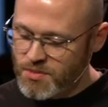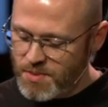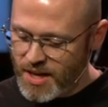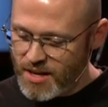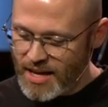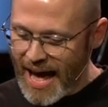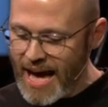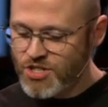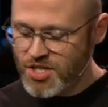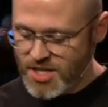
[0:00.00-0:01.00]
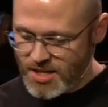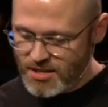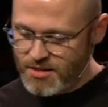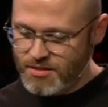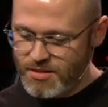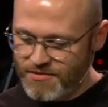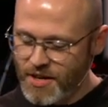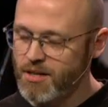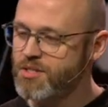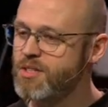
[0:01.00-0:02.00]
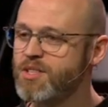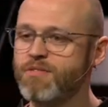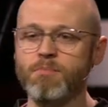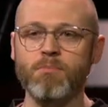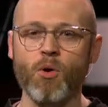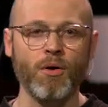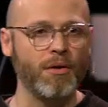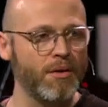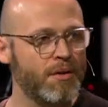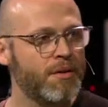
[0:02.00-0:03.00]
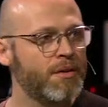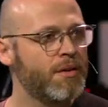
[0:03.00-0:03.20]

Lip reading: this began to agitate the Pharisees even more.